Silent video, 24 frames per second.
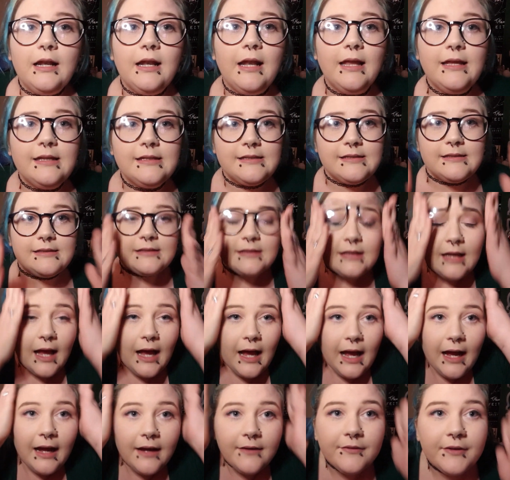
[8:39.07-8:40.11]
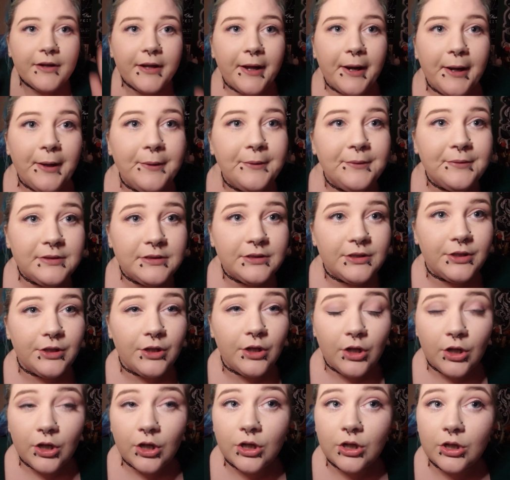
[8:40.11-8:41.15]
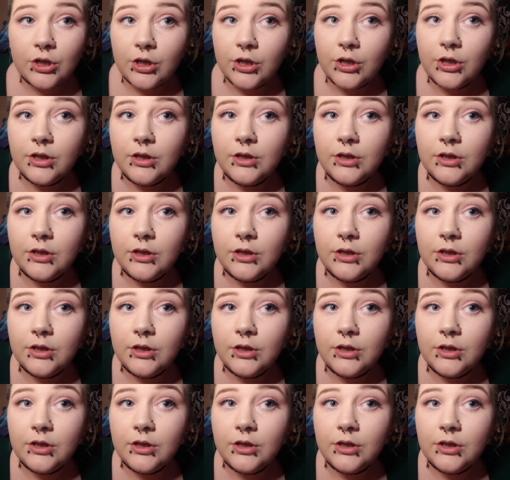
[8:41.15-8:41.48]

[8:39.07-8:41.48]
Let's have a closer look